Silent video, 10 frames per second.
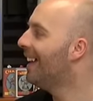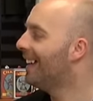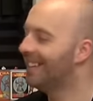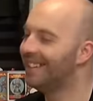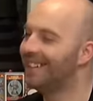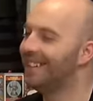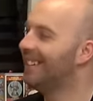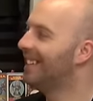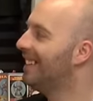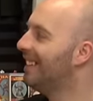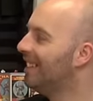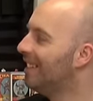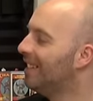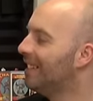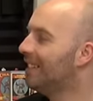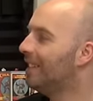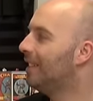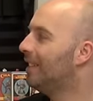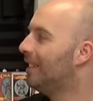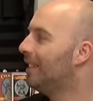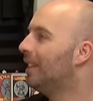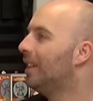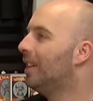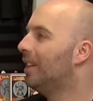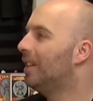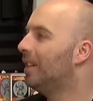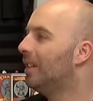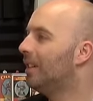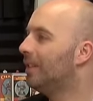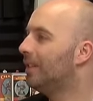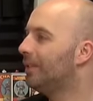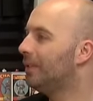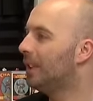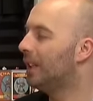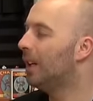(not speaking)